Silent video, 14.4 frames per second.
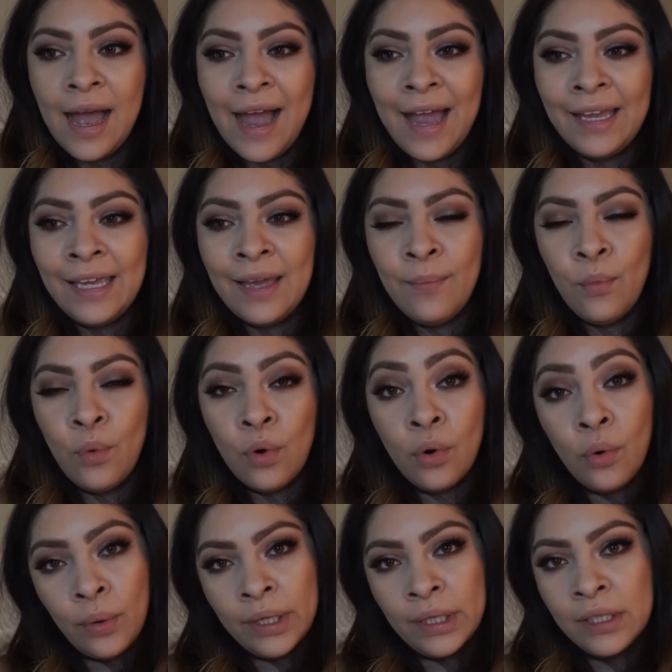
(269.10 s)
I get more
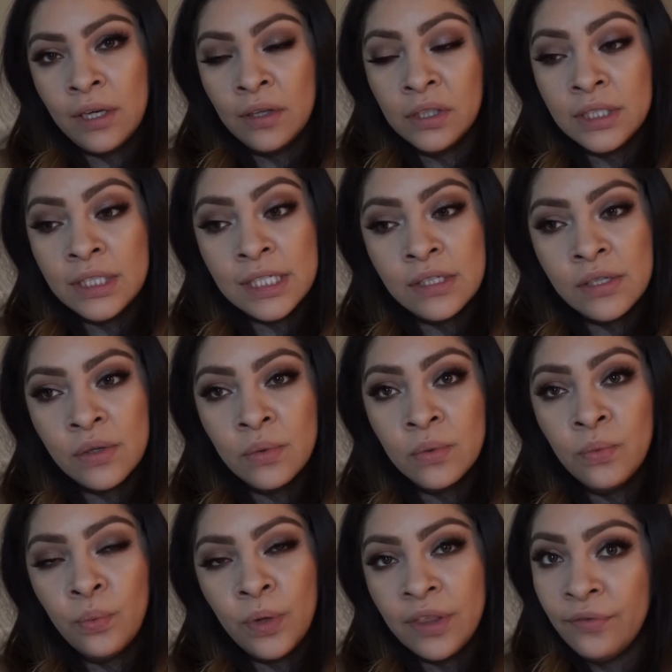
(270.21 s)
oily on the
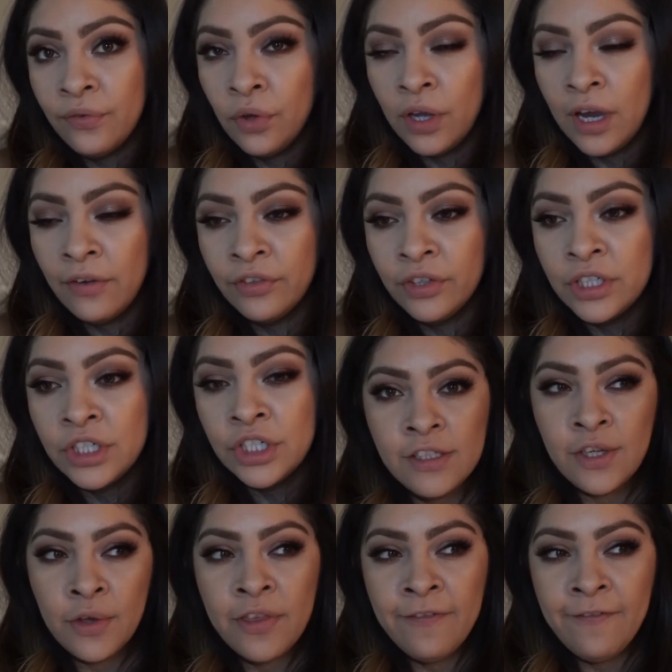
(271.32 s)
T-zone with a full coverage.
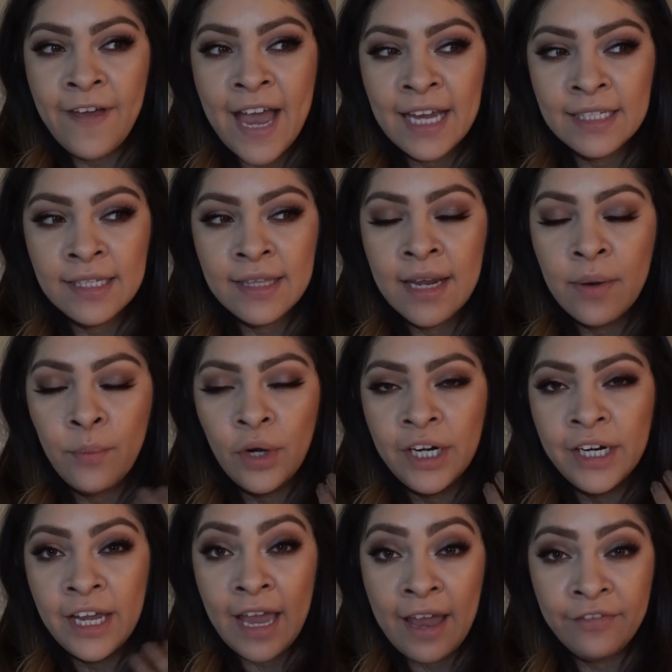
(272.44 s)
So the fact that I'm
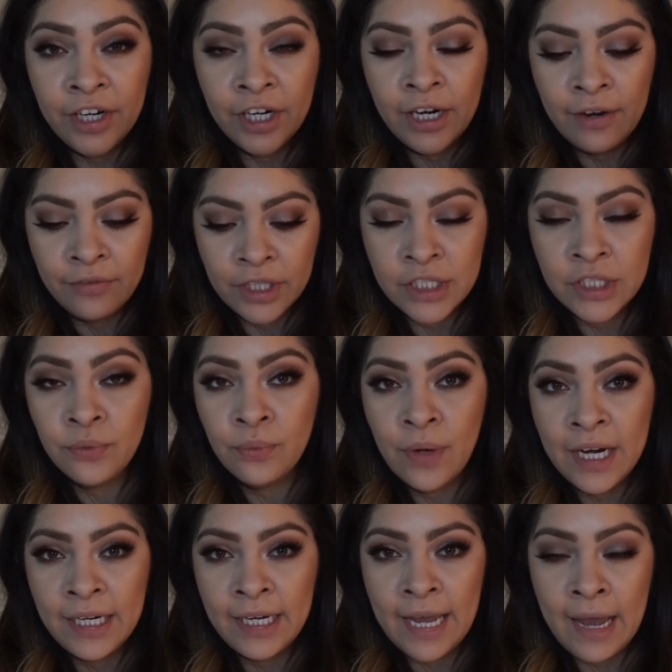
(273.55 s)
wearing a heavier coverage
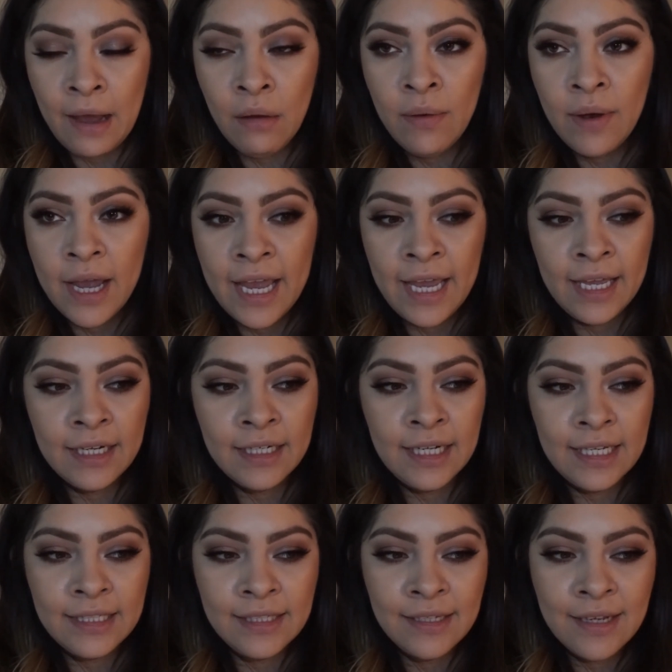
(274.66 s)
right now and
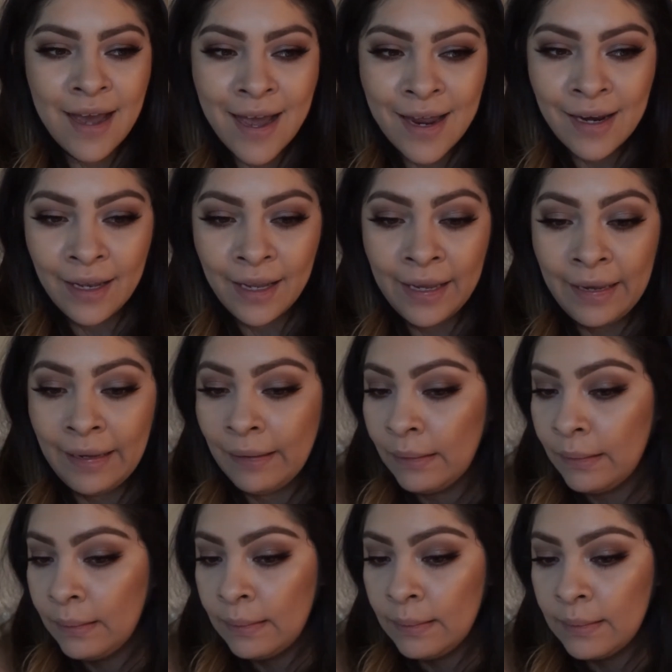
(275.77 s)
it's not like
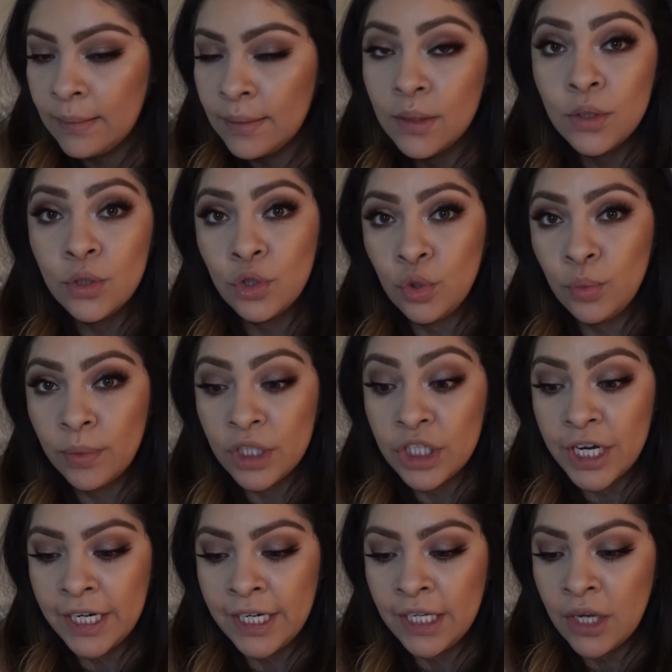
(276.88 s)
super
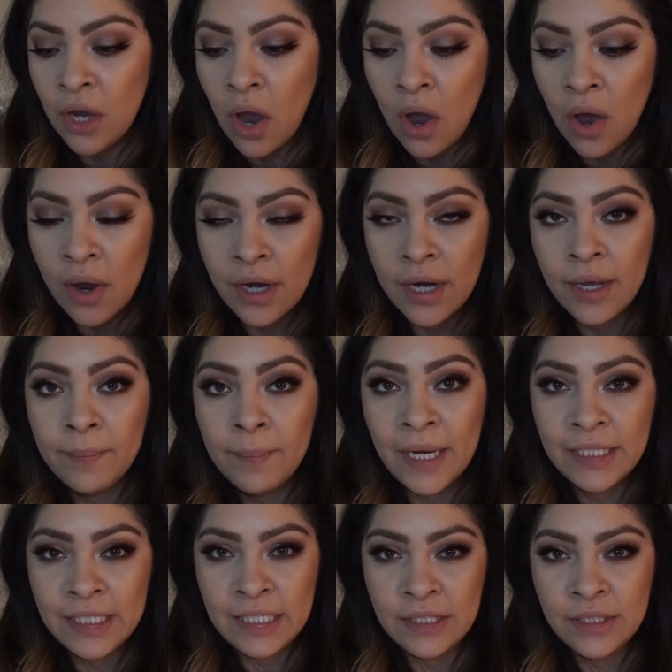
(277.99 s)
shiny on my
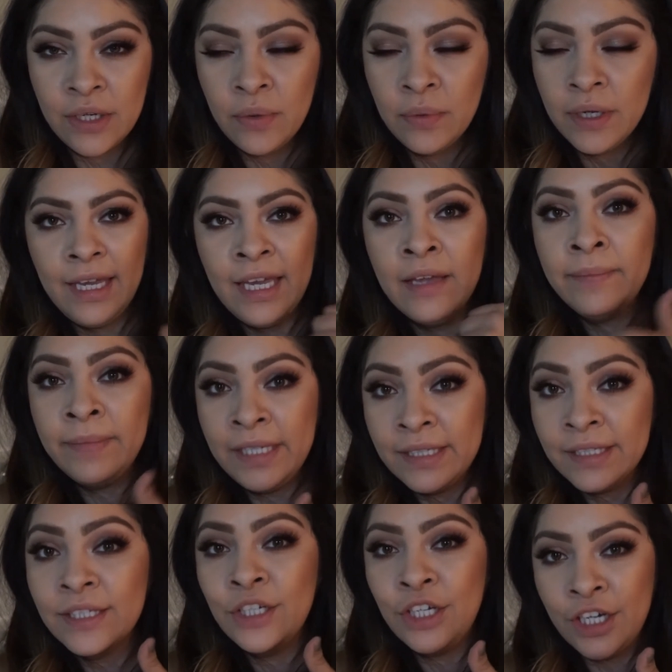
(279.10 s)
T-zone, it
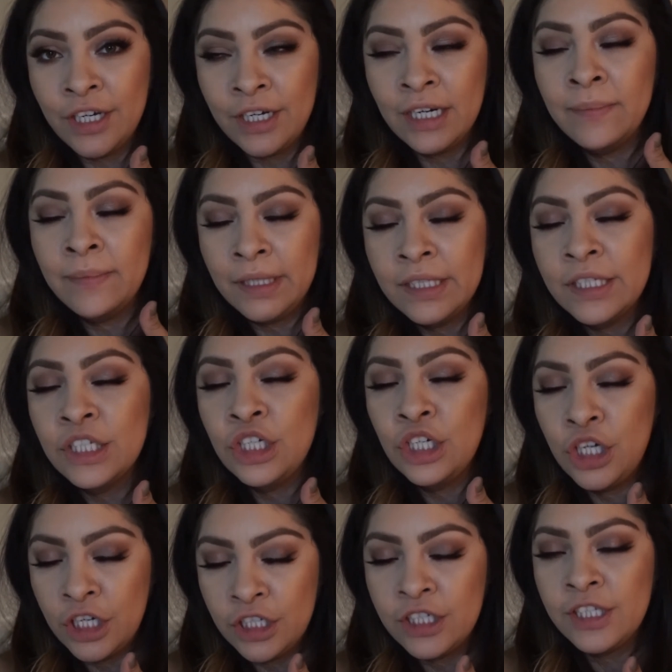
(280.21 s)
means good. It means
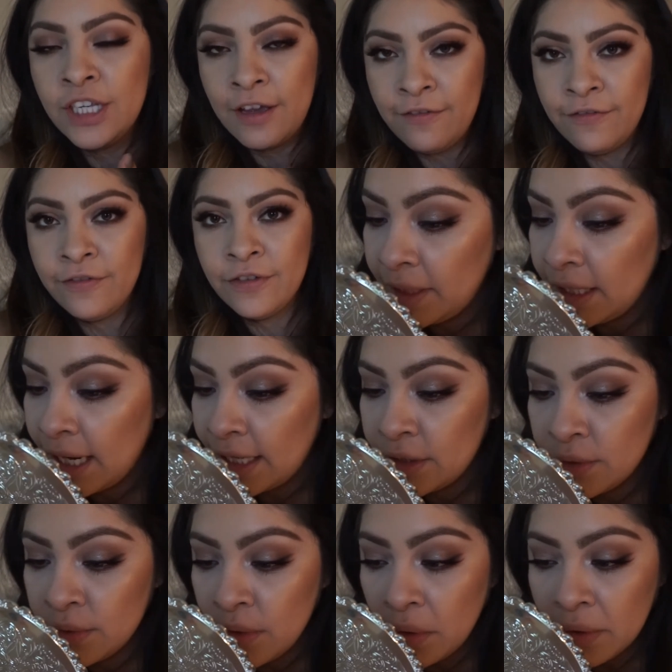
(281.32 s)
good stuff. I mean, I
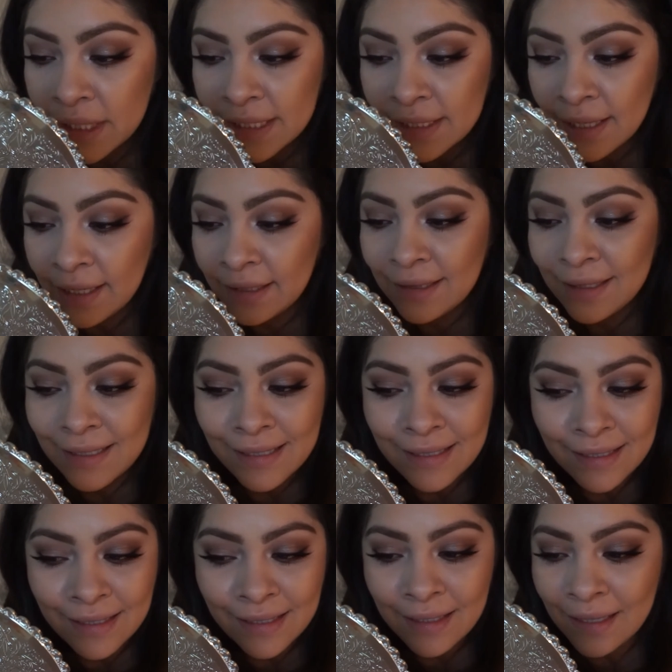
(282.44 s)
do notice like the
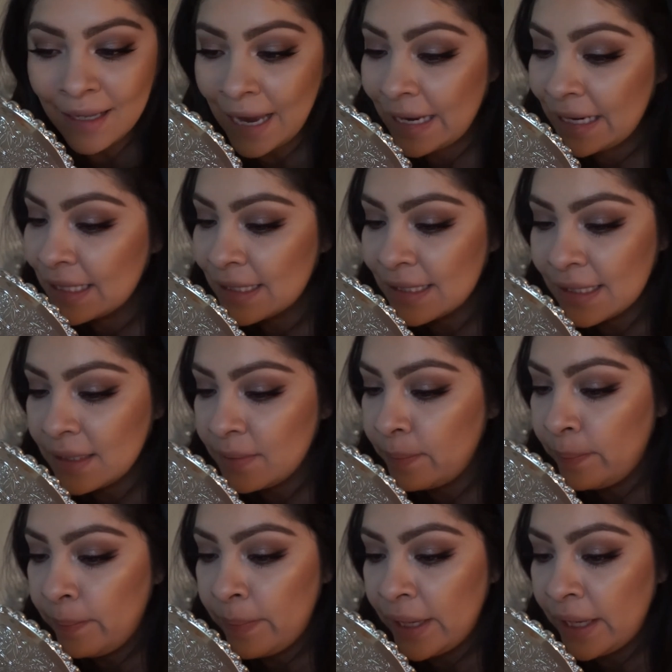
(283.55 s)
slightest
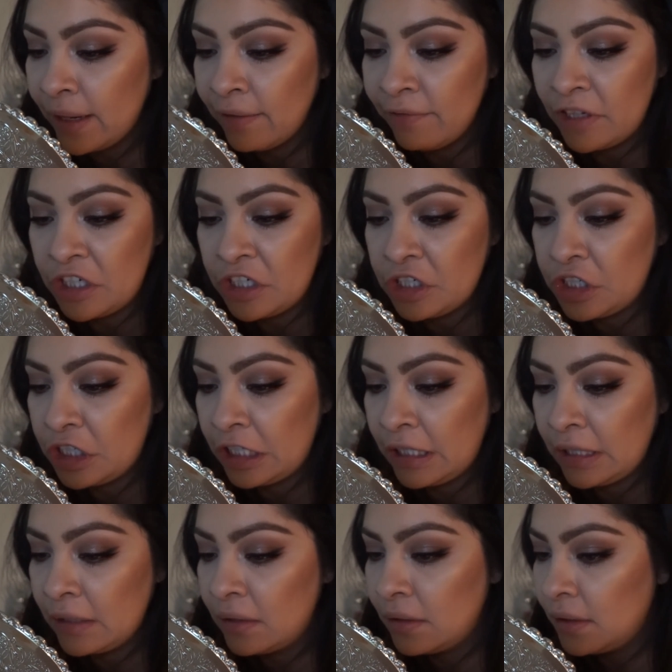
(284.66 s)
bit of a
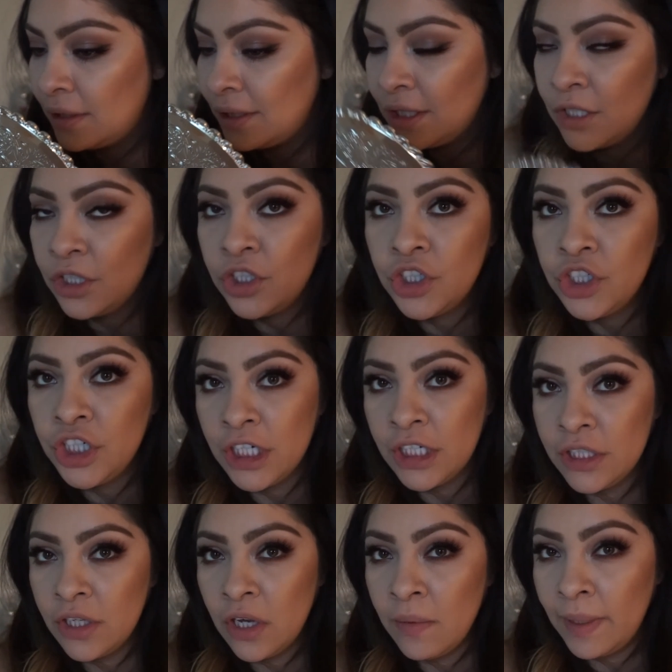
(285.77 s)
sheen
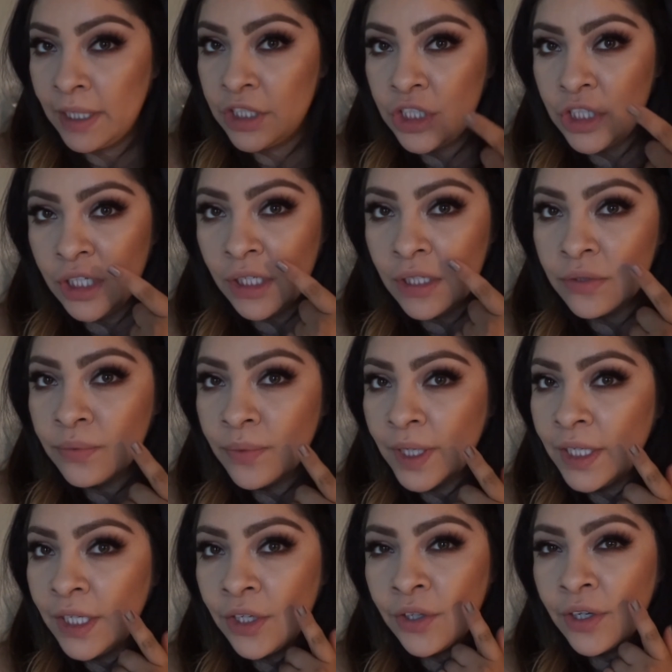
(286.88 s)
just on my cheeks
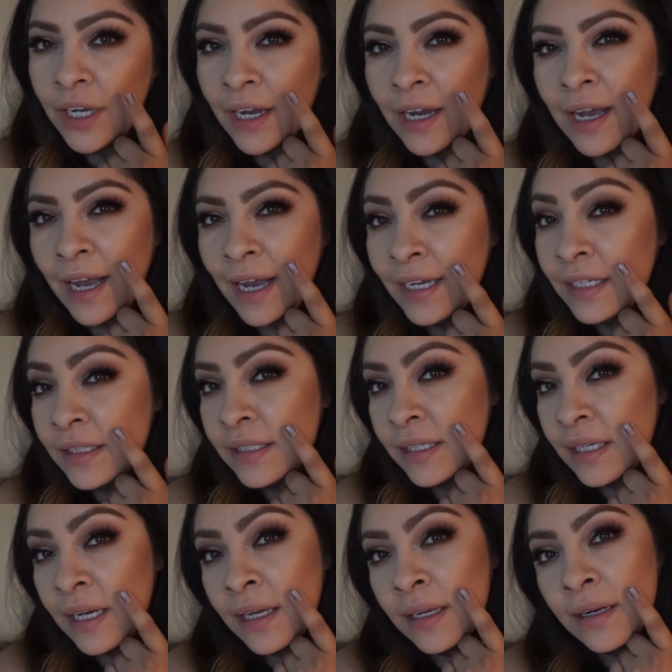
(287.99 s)
right here. You can kind of
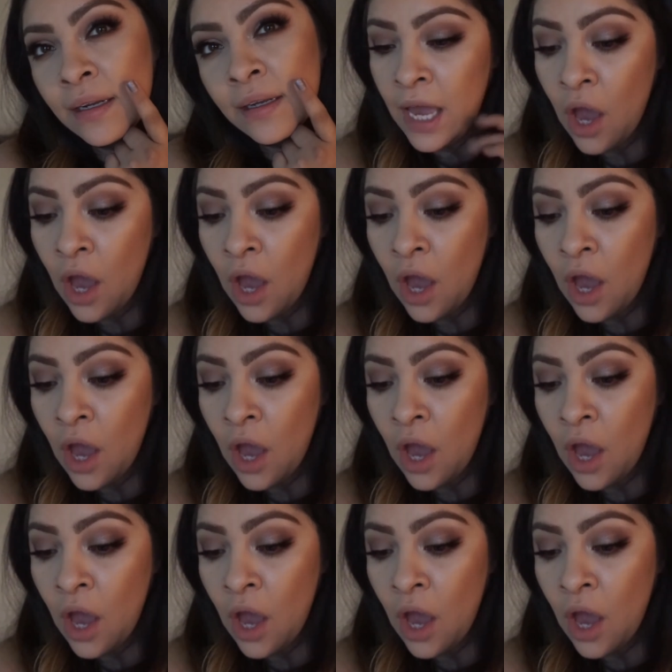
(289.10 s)
see it.